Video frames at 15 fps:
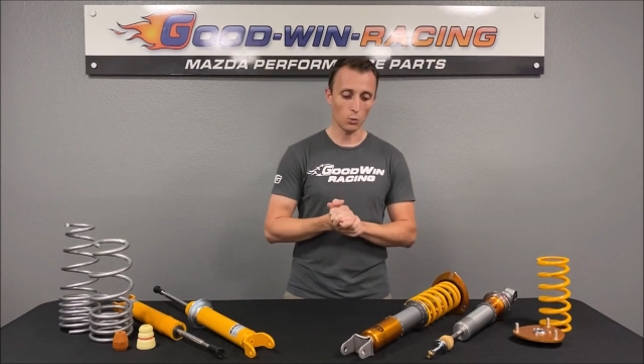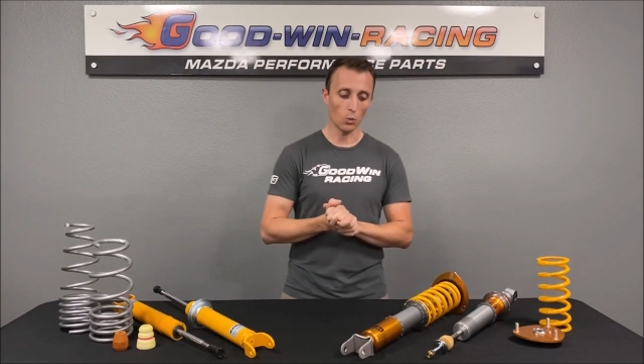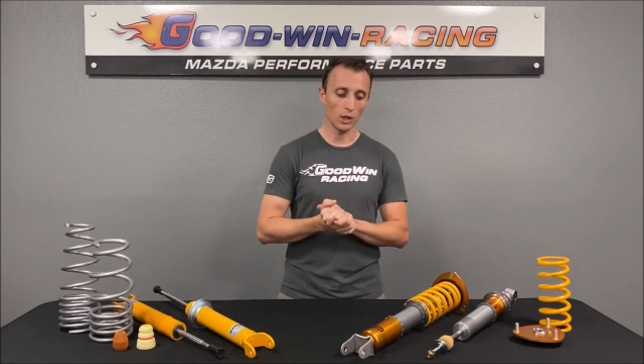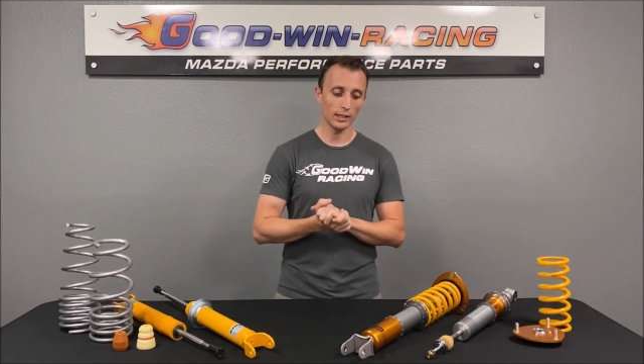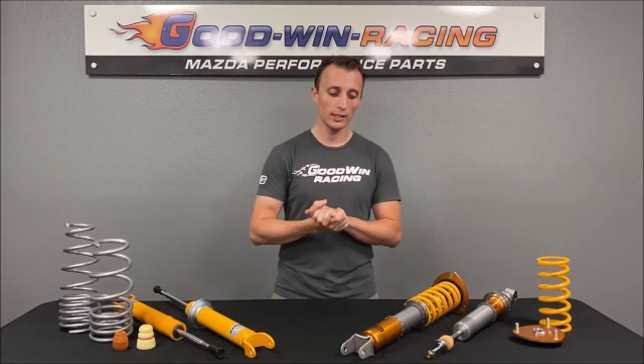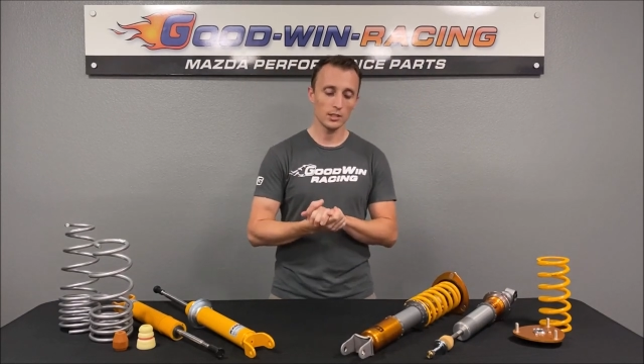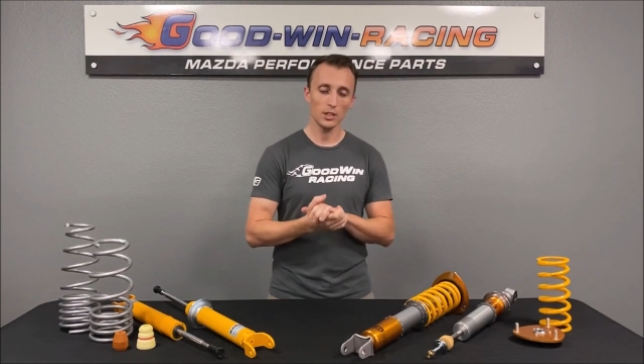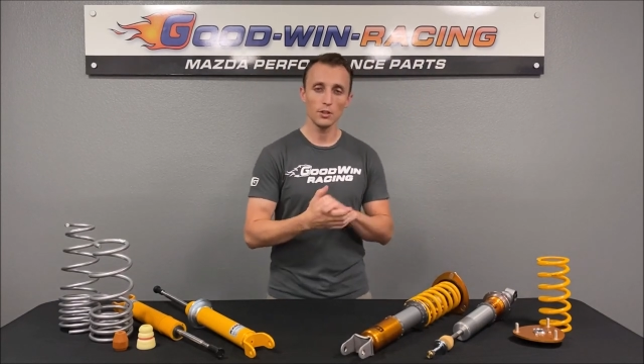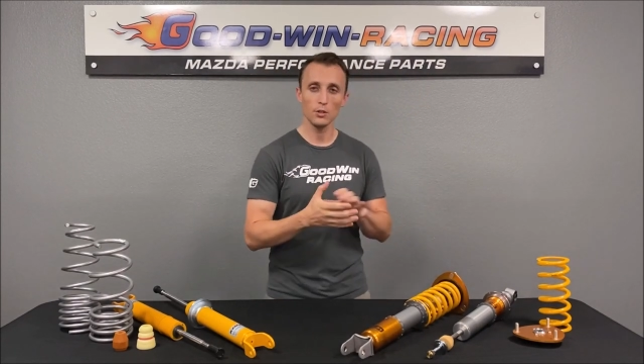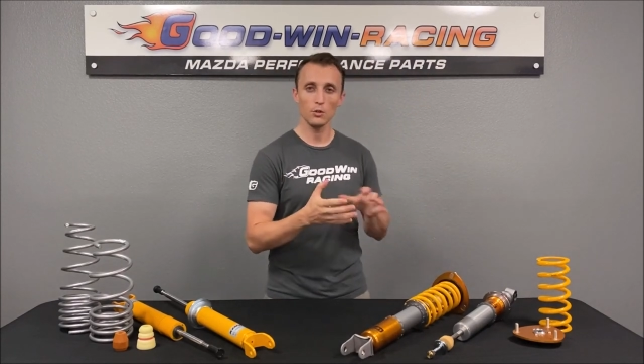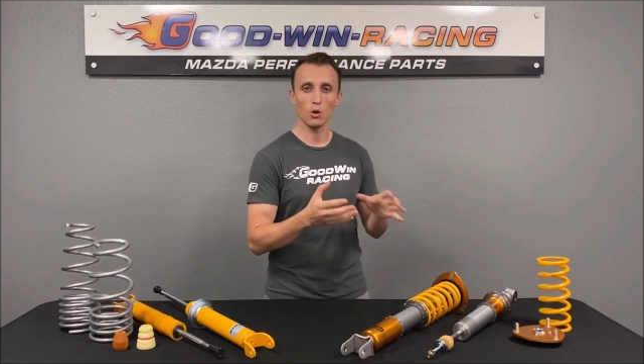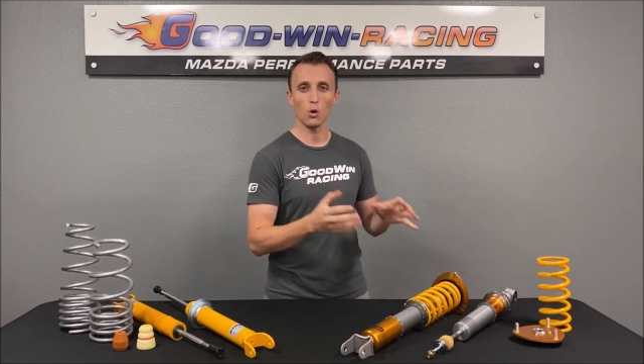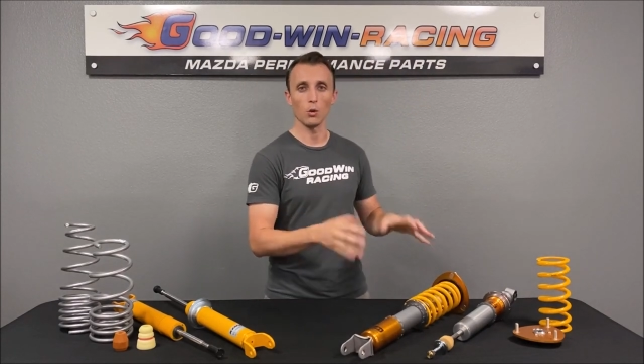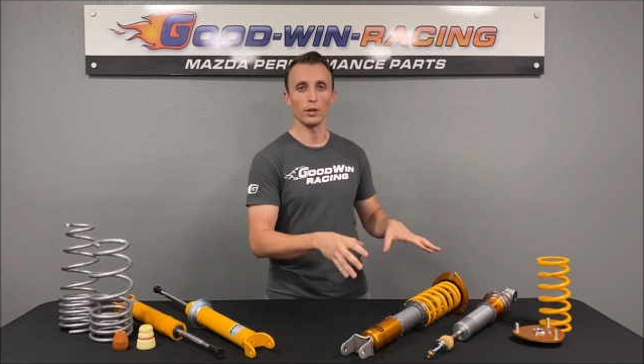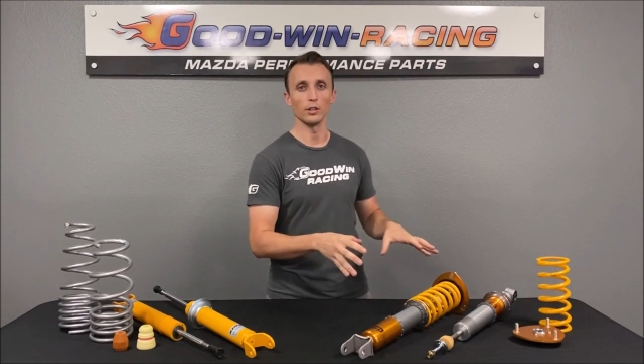wanting to do
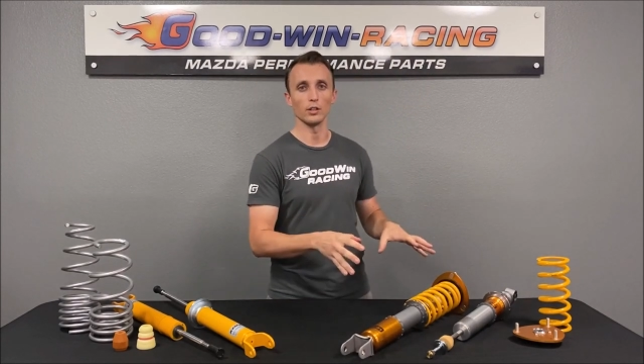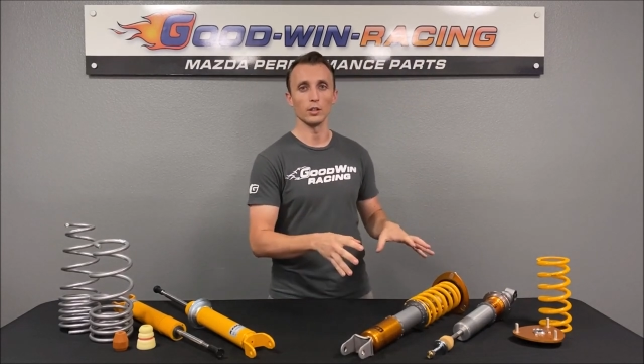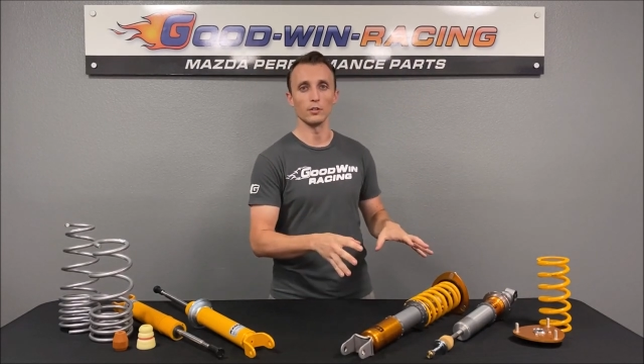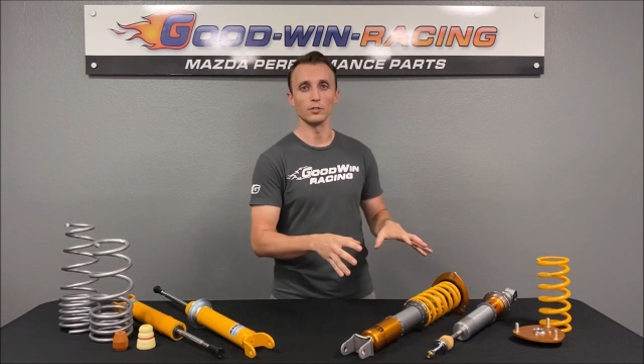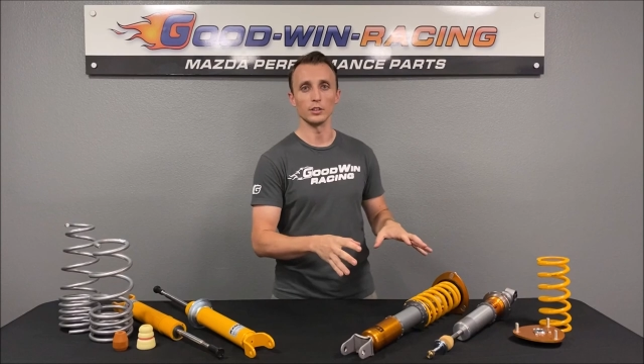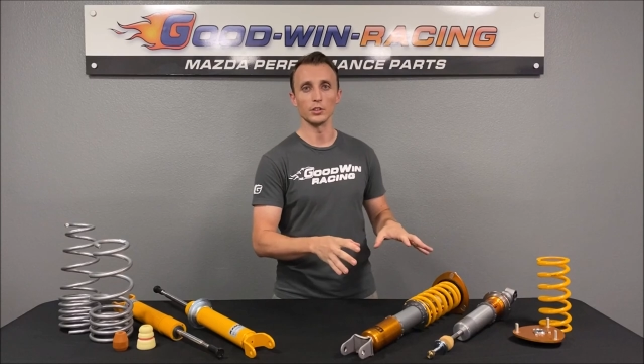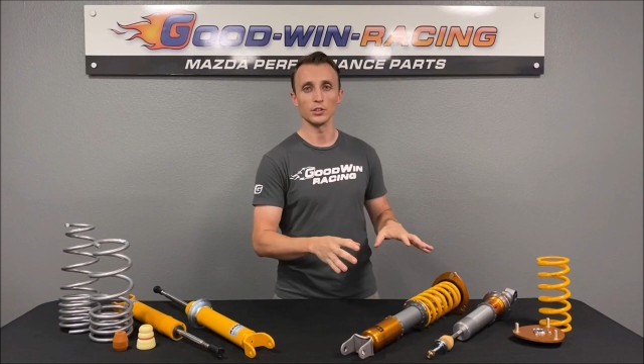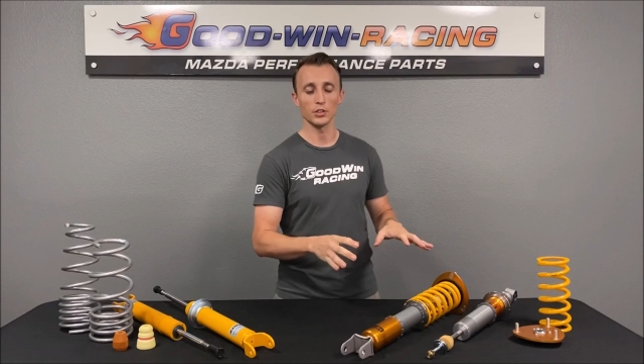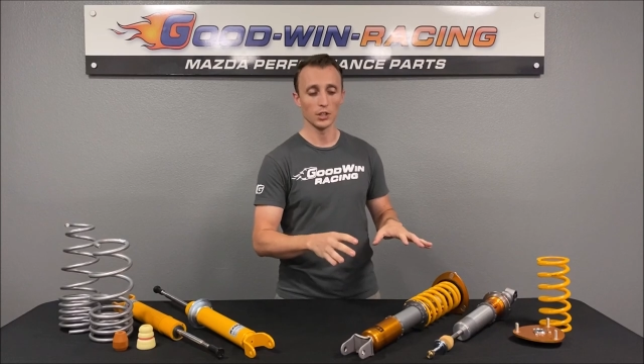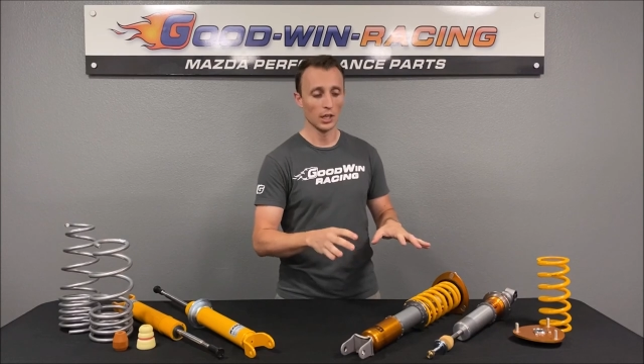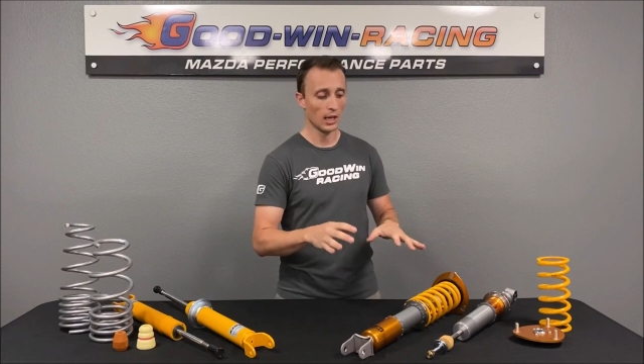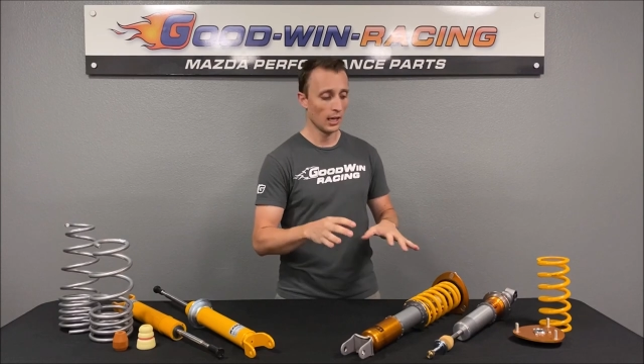coilovers